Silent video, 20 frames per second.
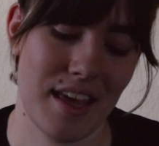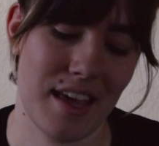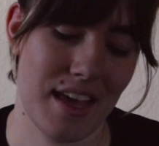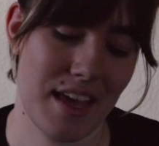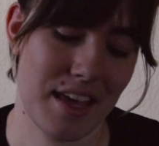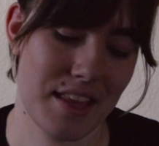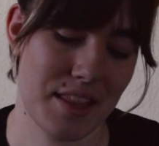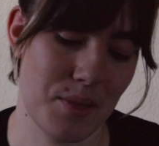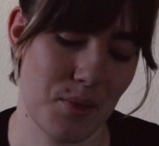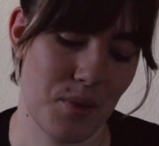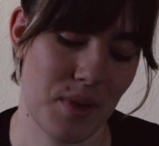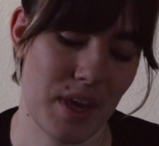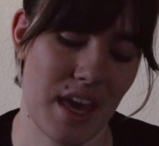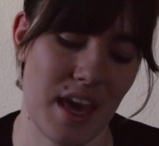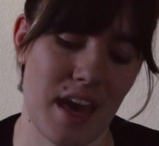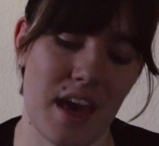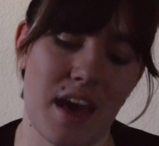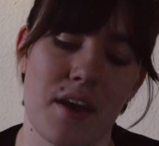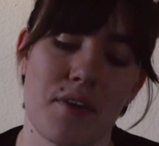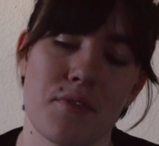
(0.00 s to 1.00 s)
and then we
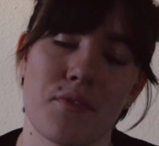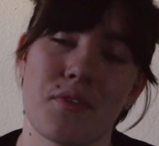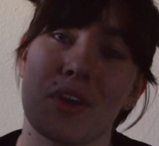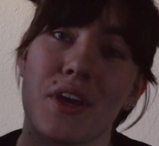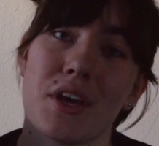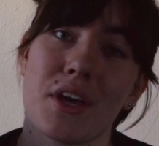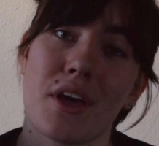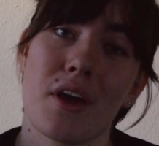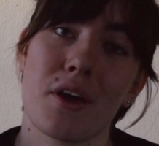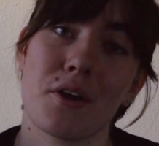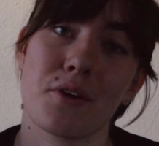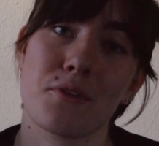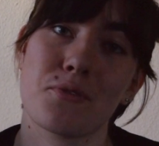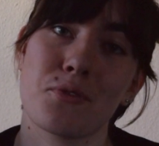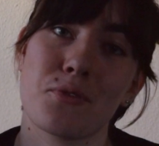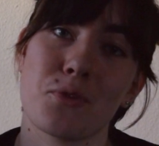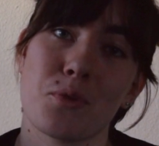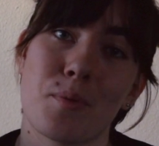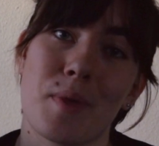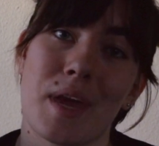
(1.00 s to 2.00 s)
have Kung
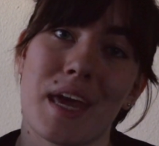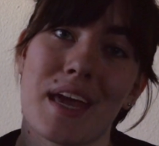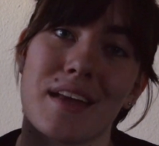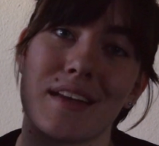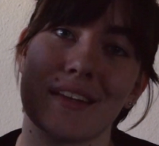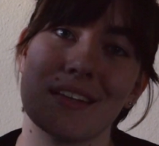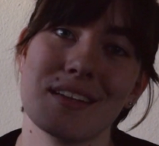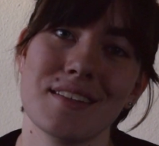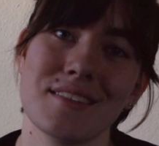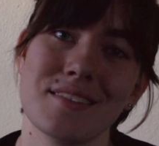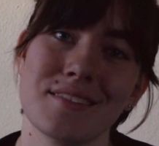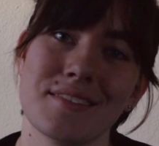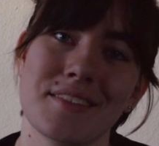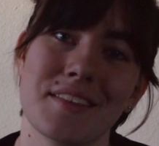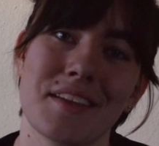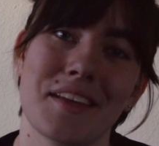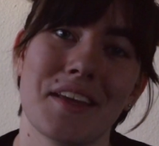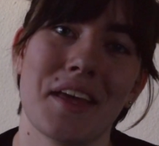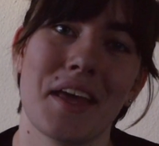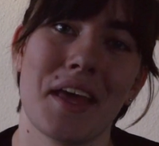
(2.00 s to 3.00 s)
Fu Panda,
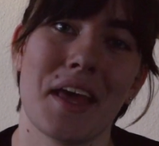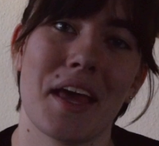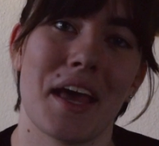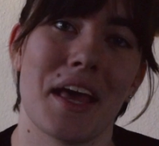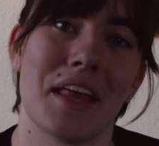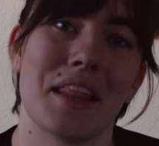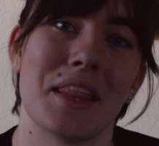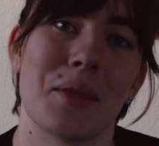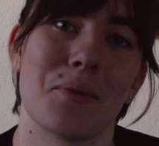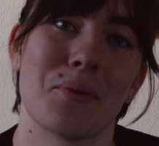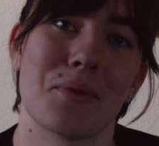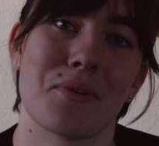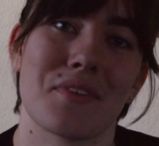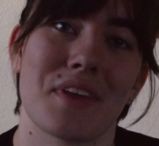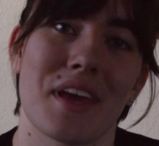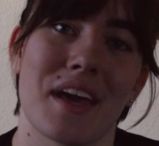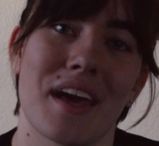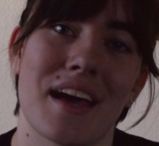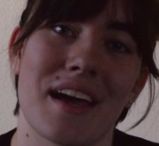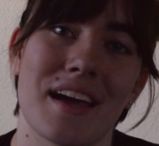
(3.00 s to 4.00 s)
and then we've
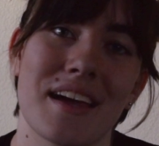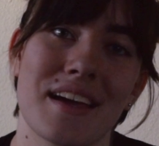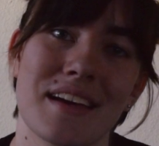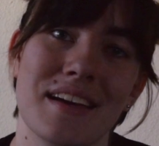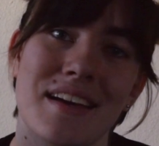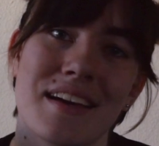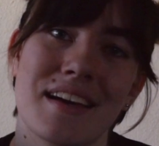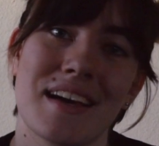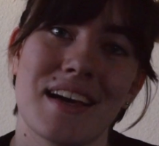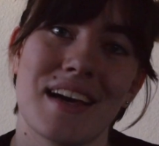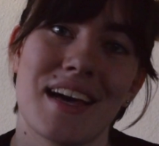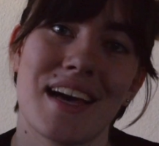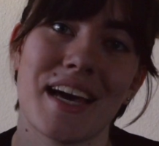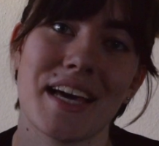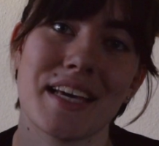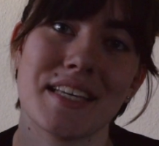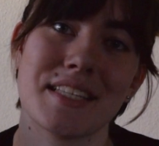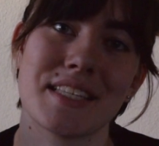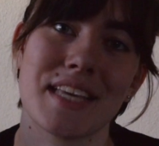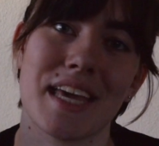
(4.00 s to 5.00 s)
got
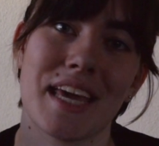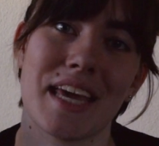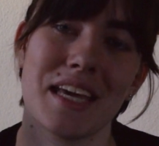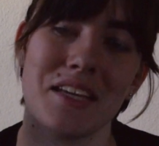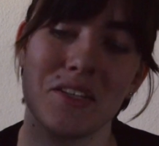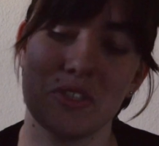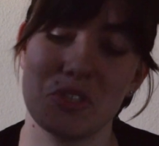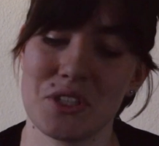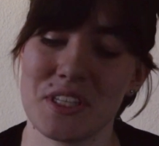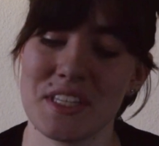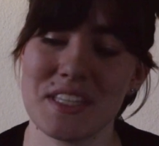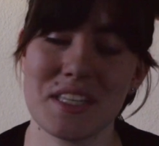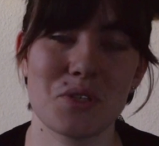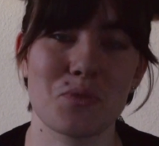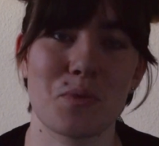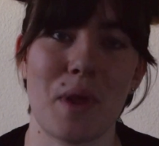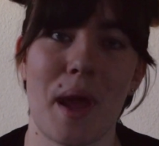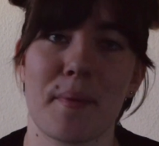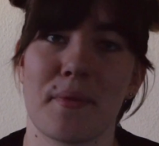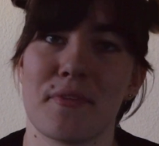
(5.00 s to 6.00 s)
Ice Age. This is
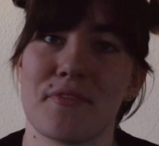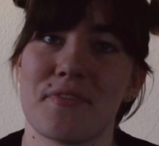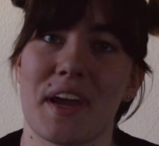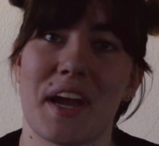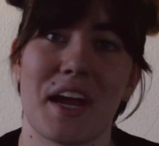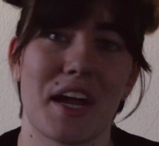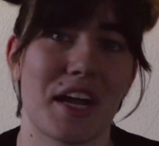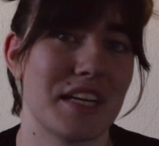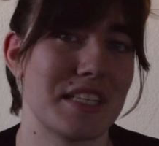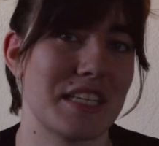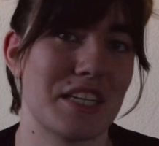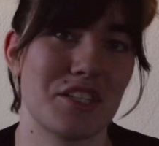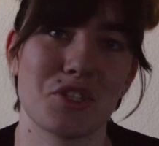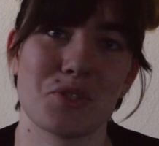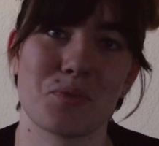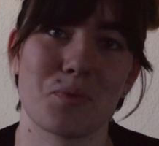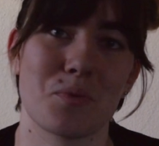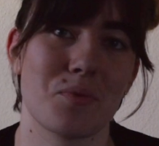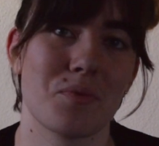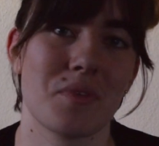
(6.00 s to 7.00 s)
rapid fire because I
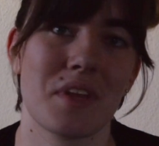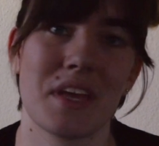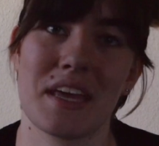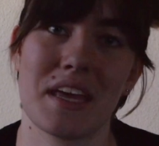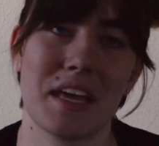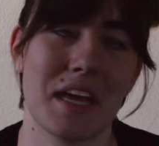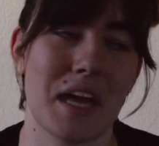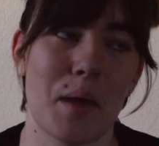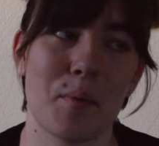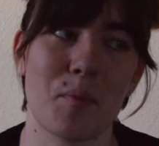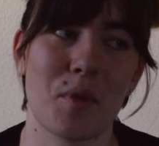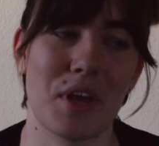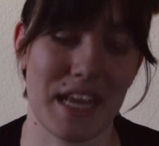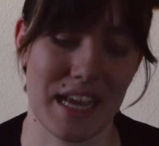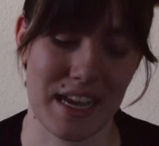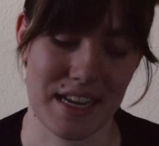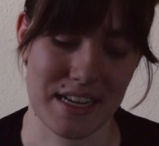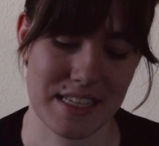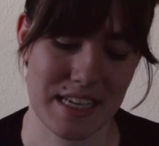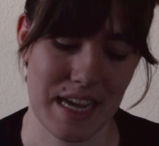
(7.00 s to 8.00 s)
just, I'm running
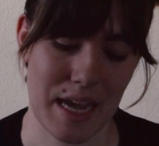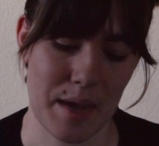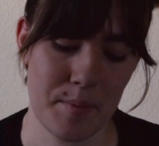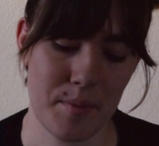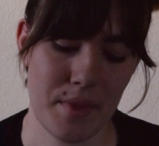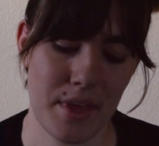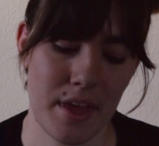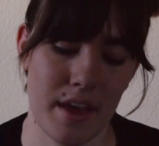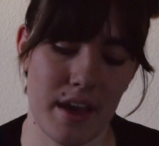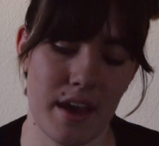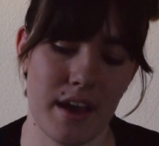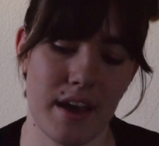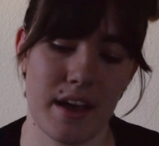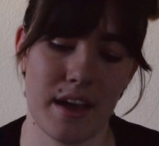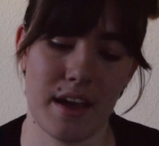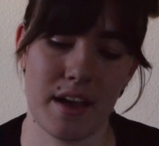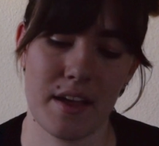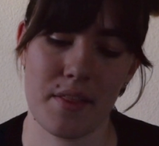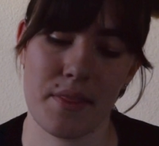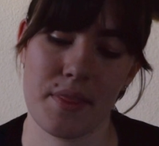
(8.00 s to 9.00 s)
out of time.
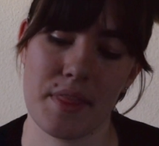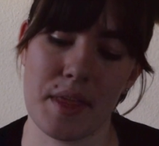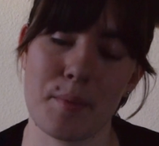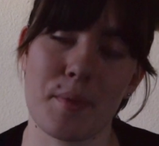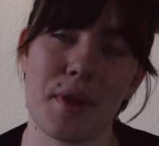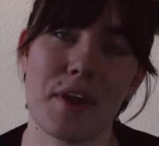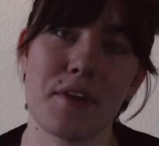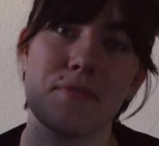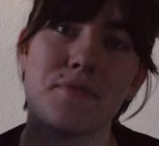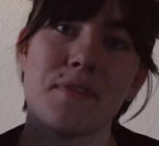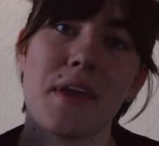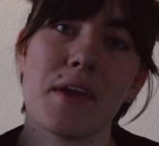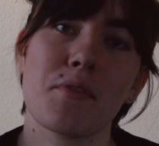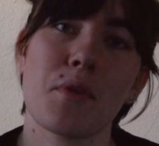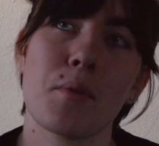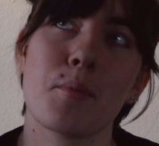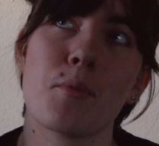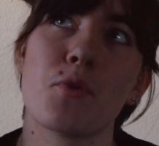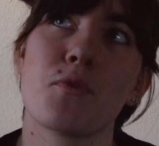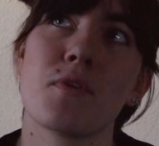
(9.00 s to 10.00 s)
Uh, then my
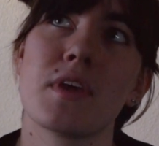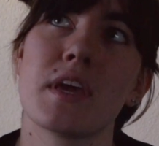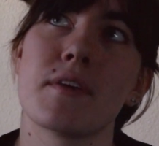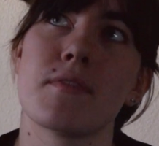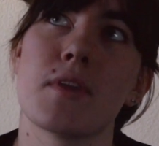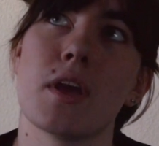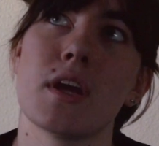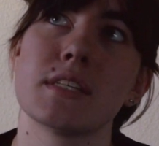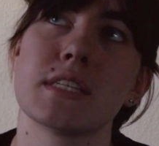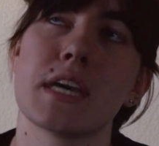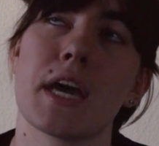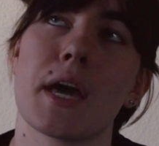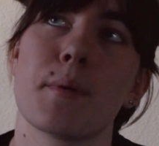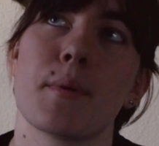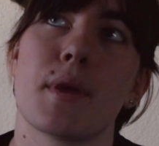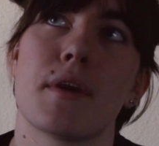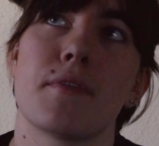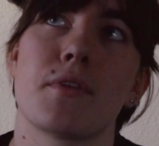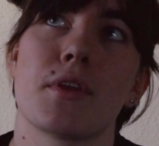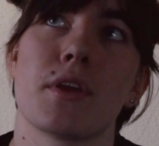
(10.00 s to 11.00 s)
favorite movie of all time
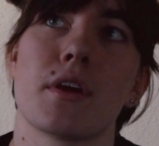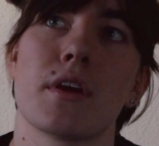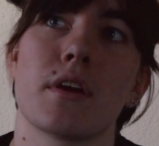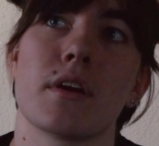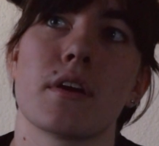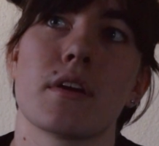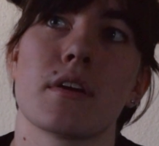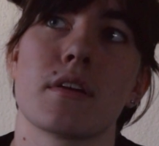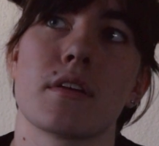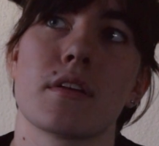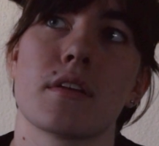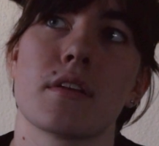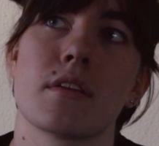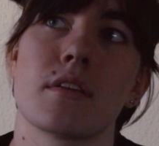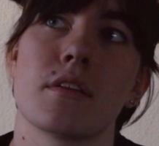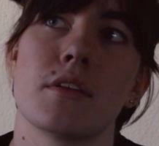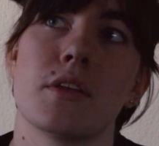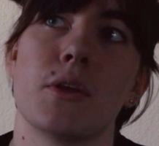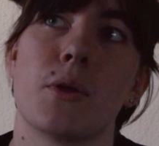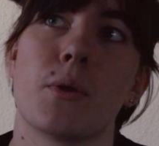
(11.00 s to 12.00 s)
ever,
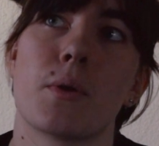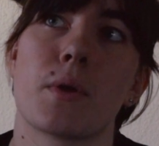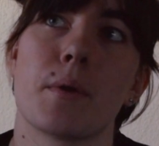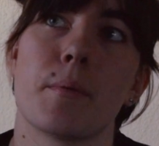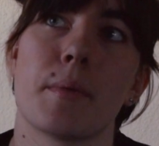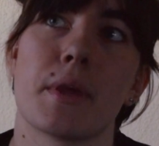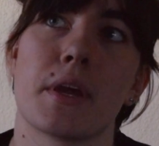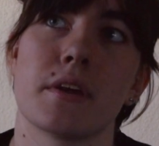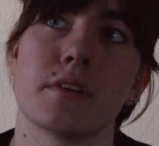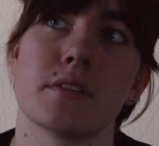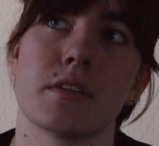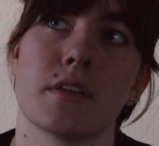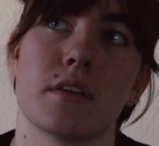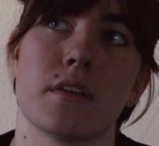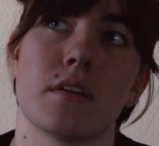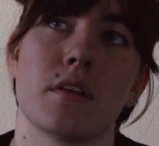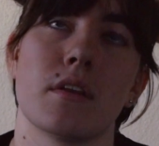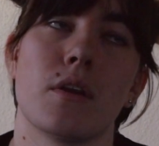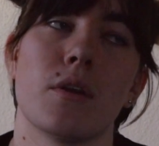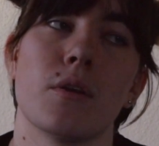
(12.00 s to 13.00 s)
no comparison,
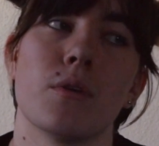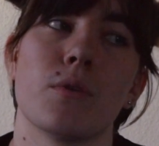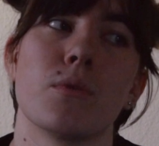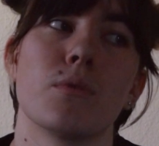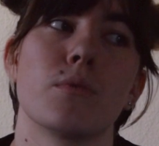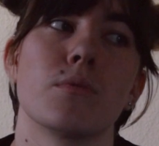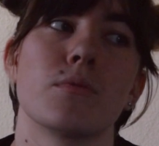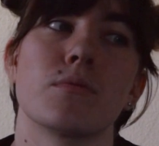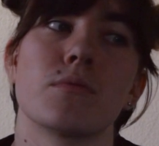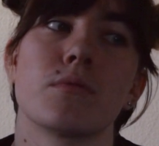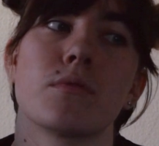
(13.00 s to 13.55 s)
no